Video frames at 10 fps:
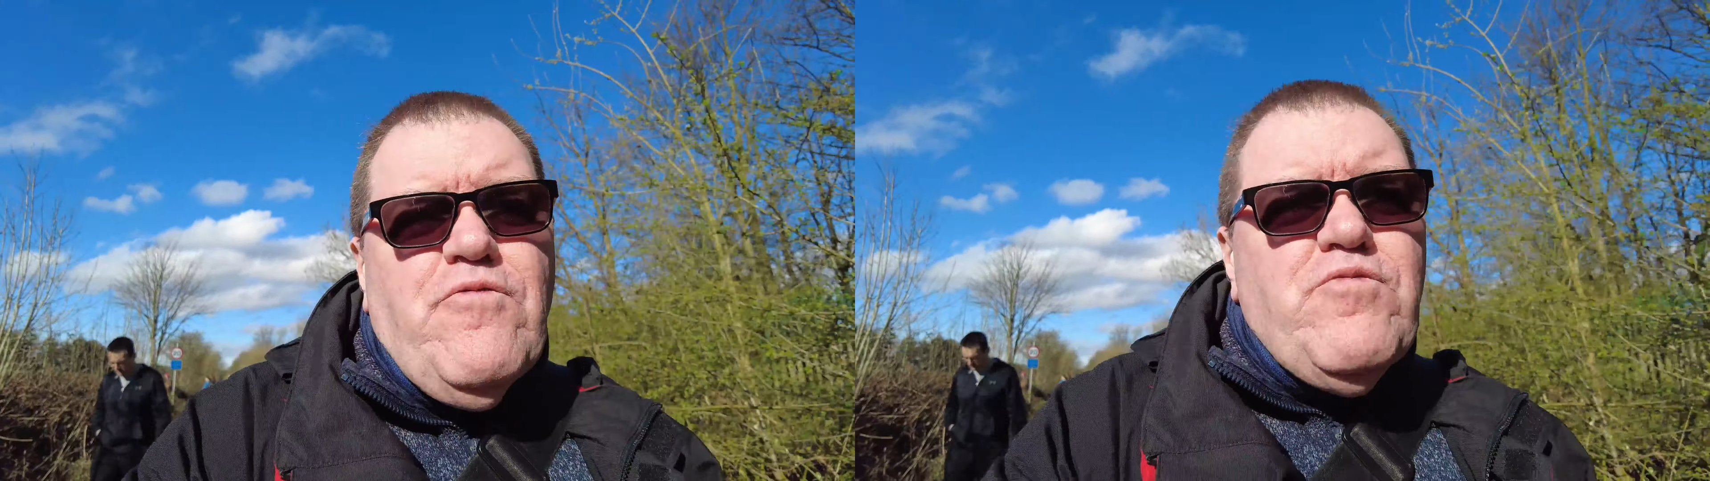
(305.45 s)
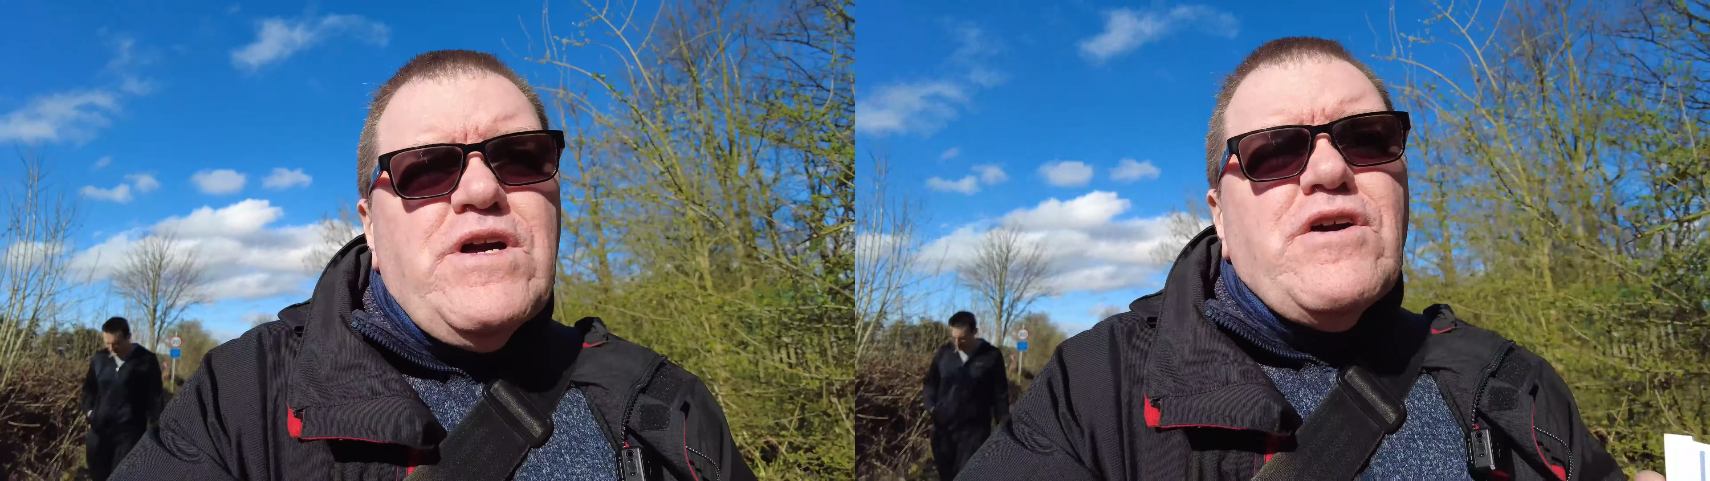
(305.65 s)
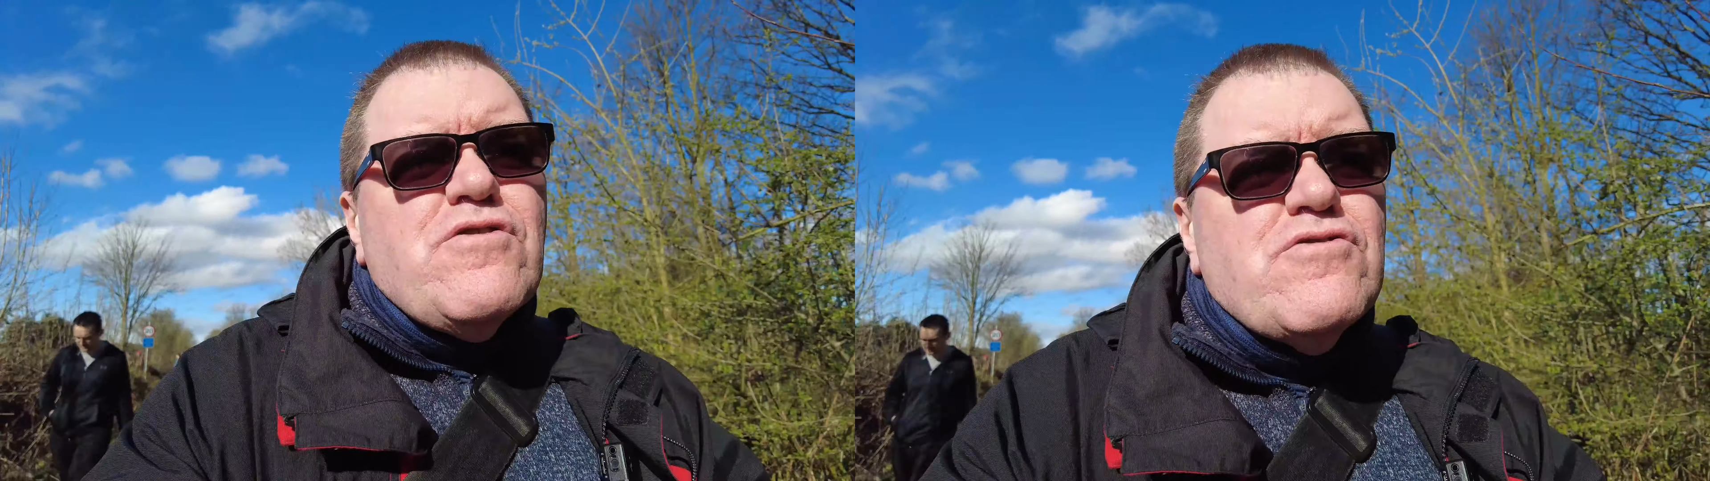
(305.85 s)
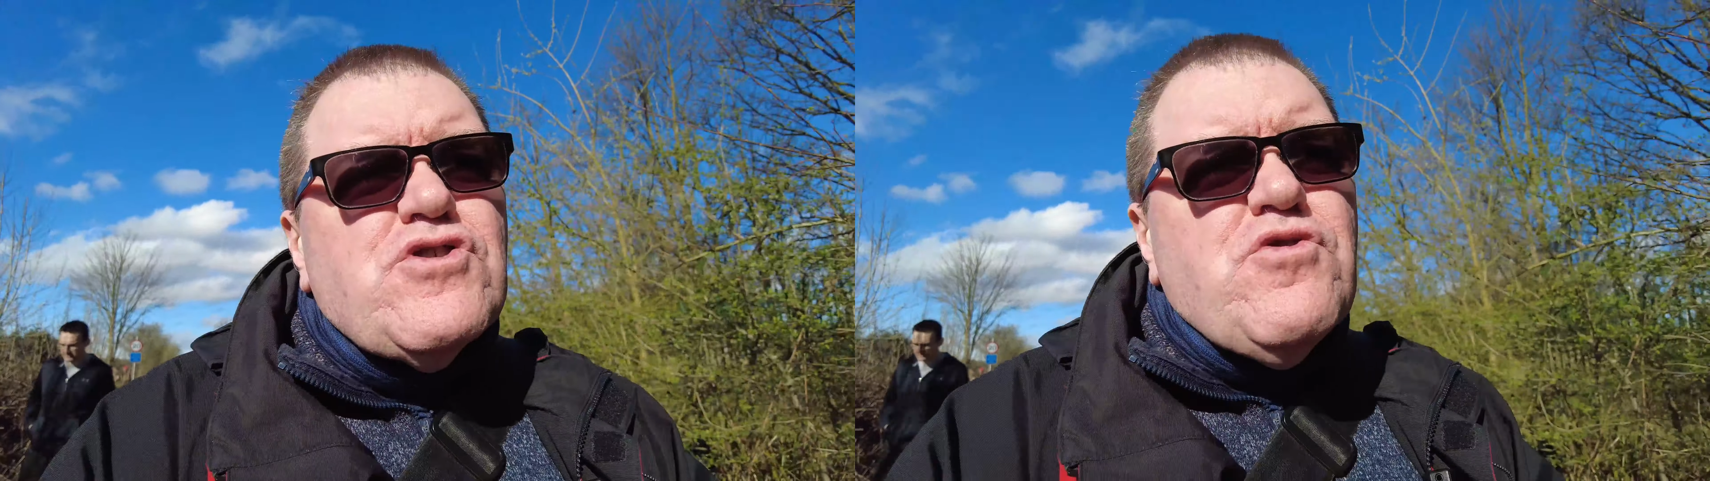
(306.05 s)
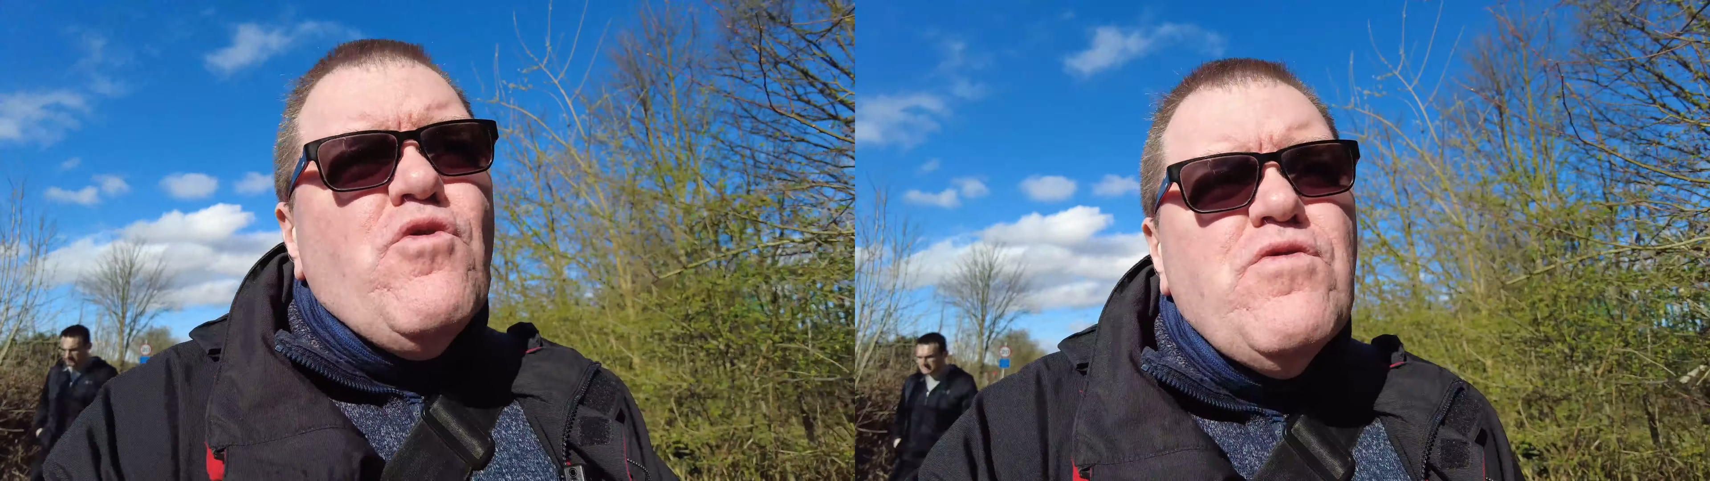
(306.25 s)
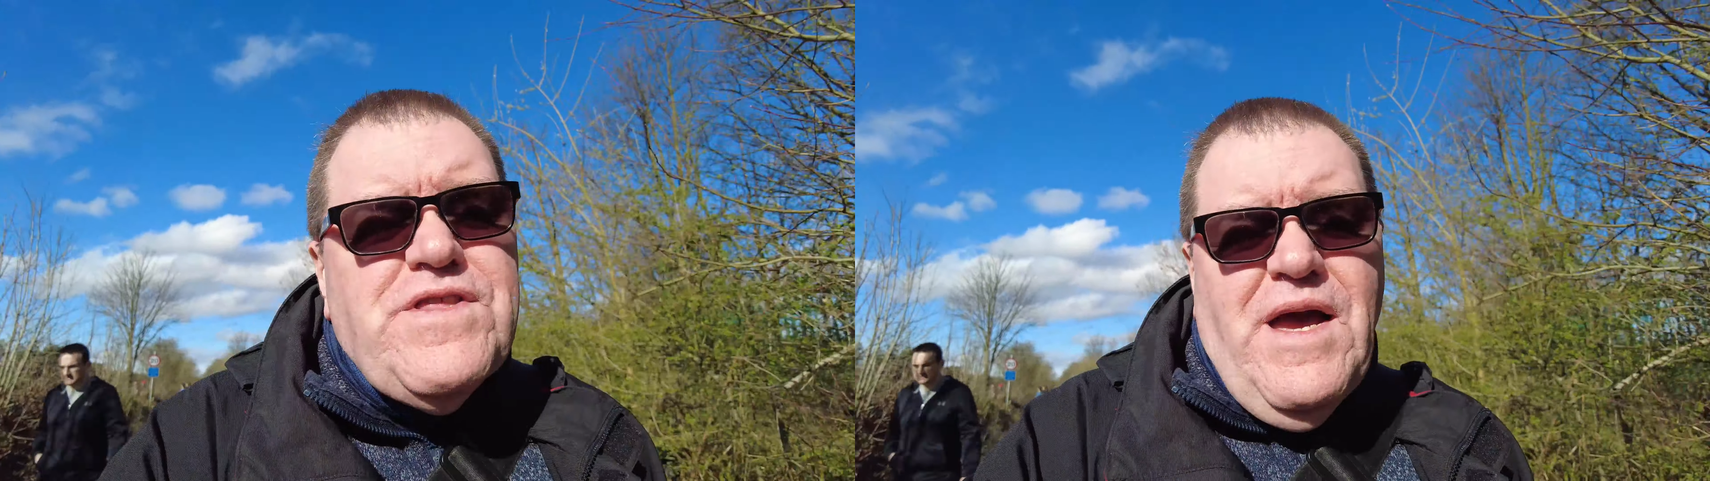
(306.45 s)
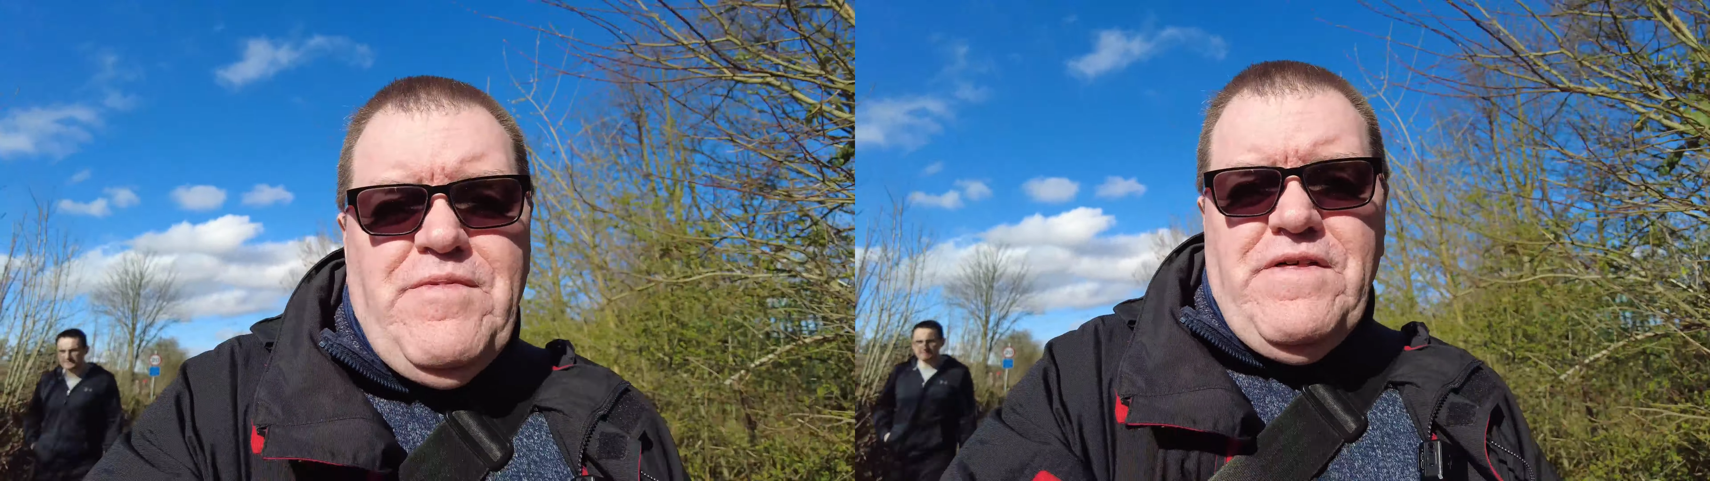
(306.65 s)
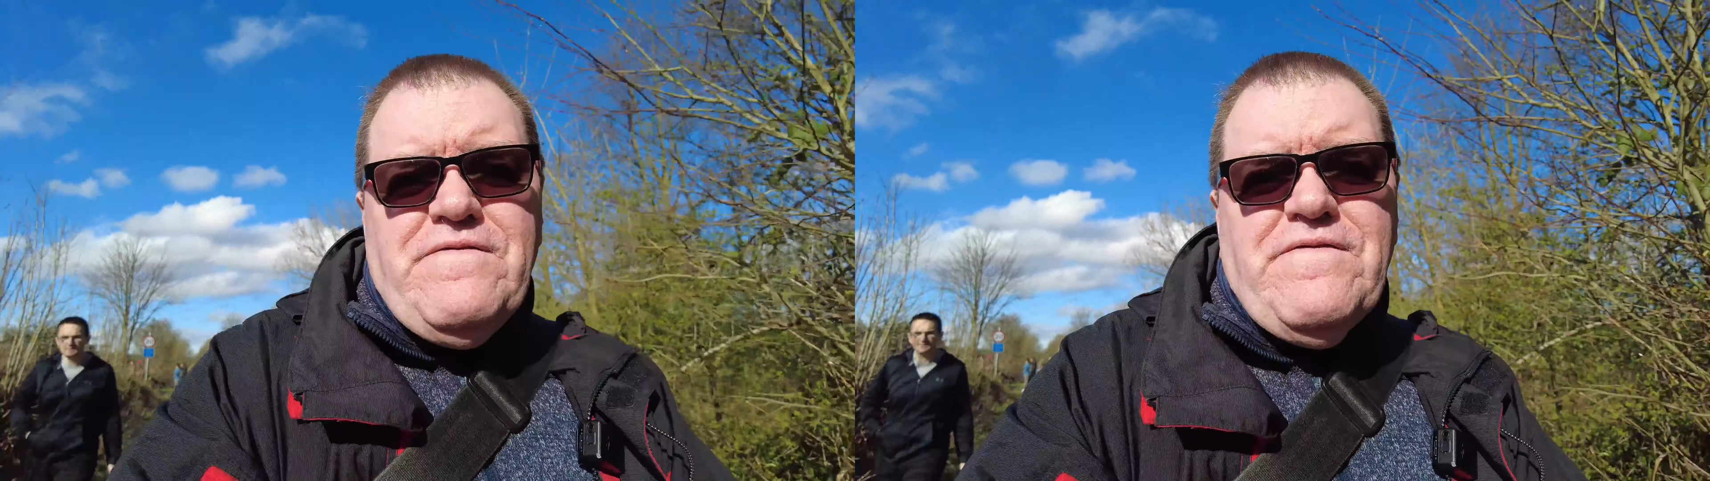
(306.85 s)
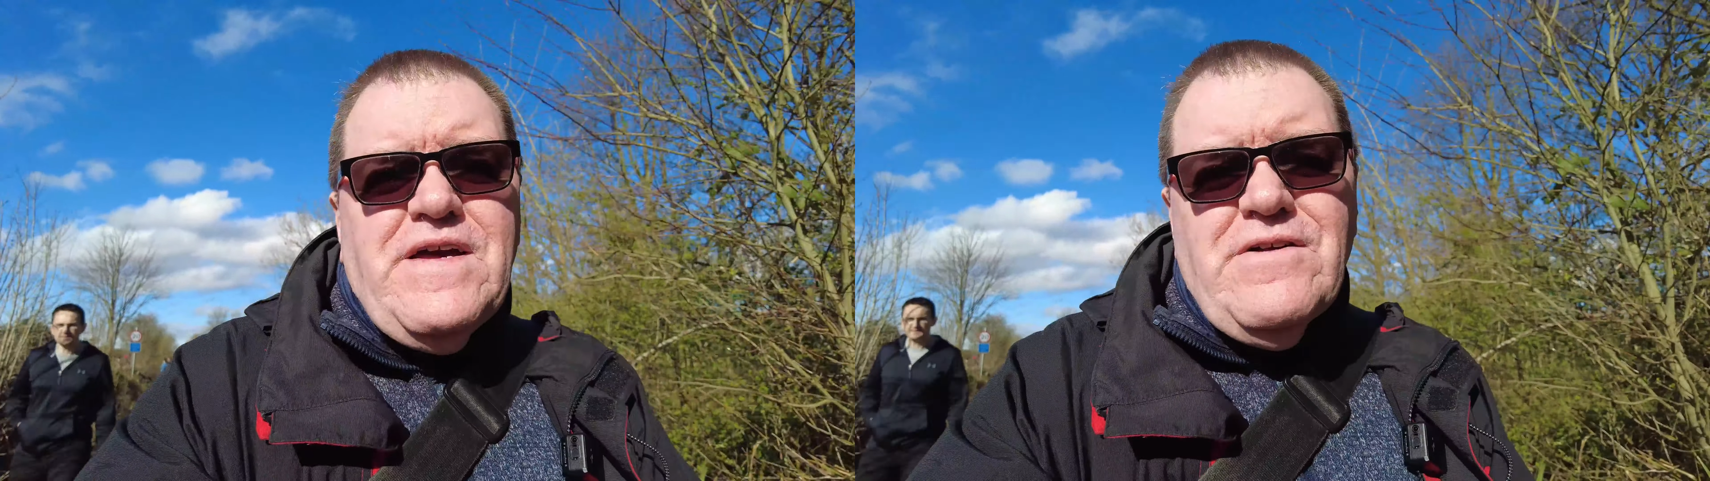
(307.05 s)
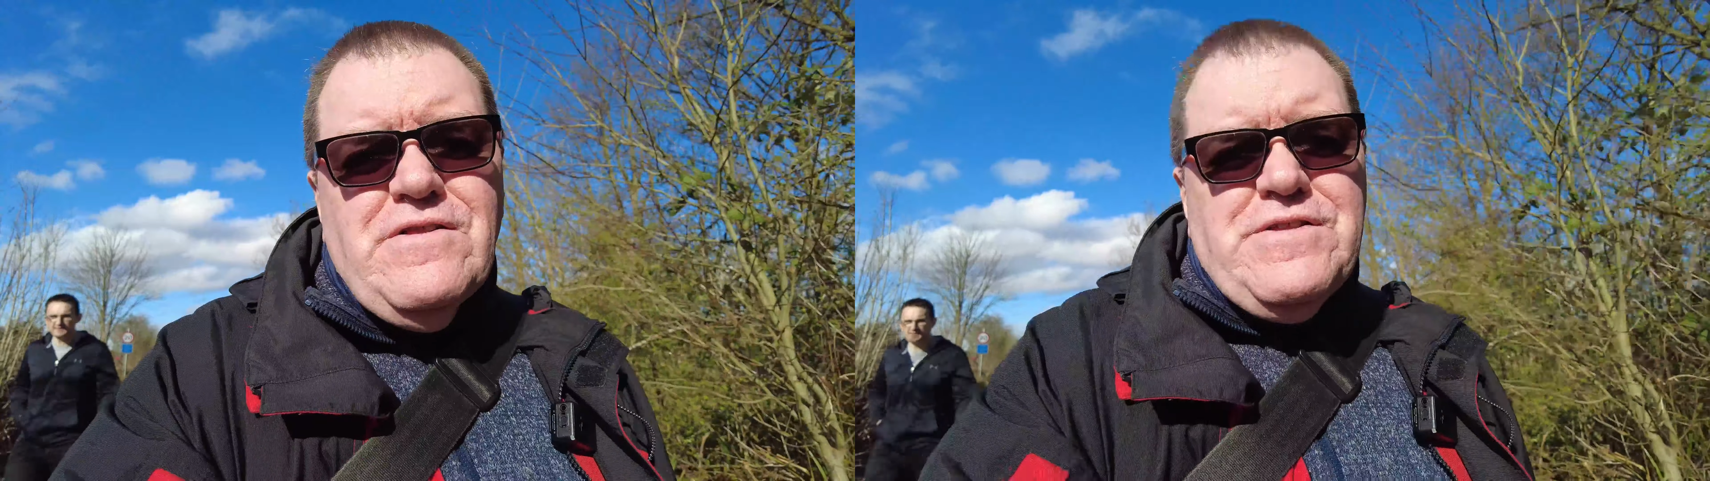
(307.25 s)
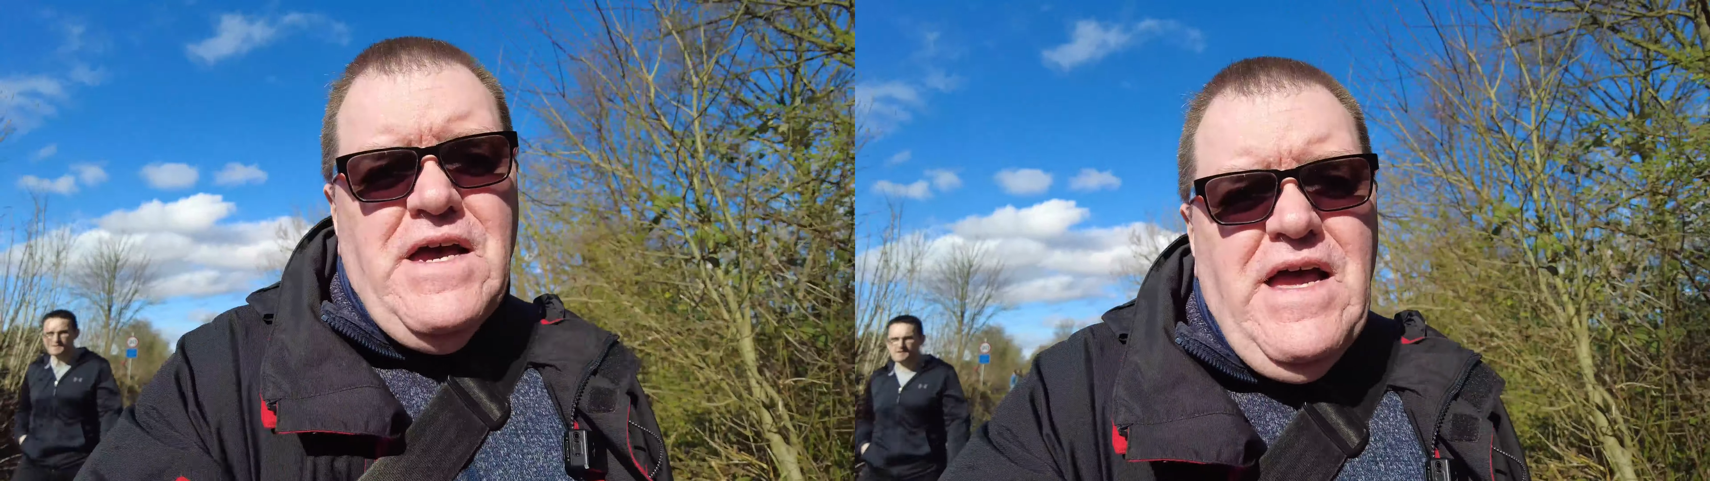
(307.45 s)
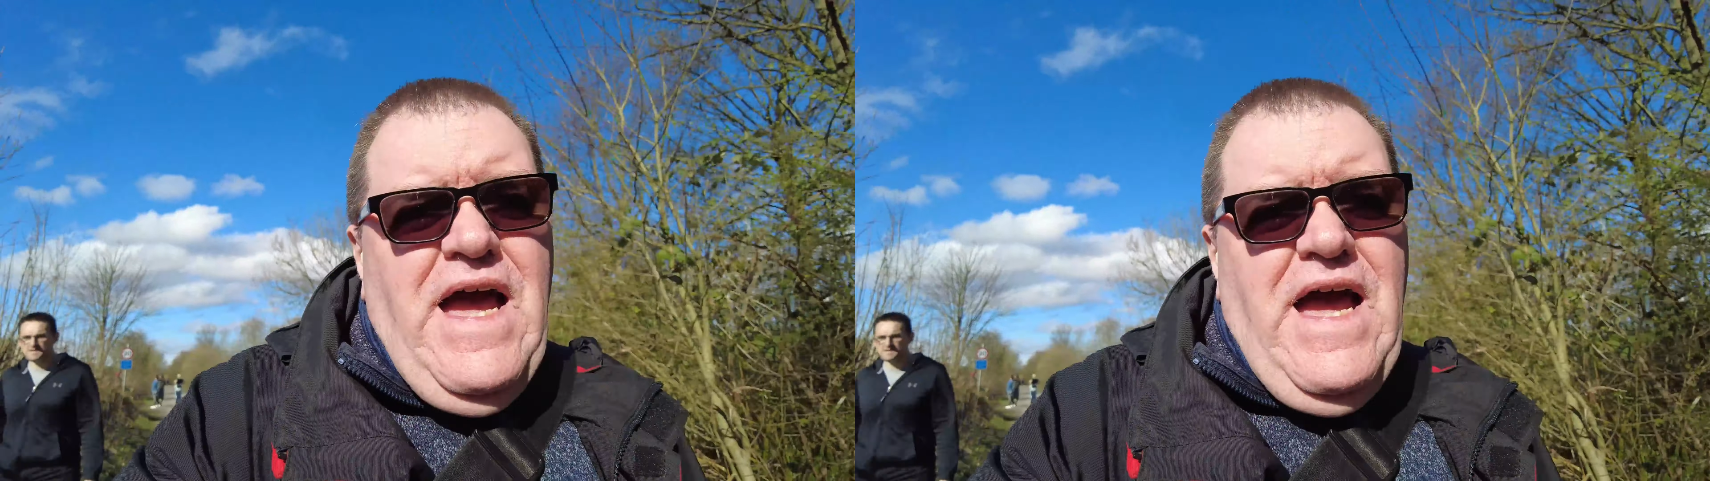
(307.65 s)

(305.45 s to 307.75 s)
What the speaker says: we can control the depth of field,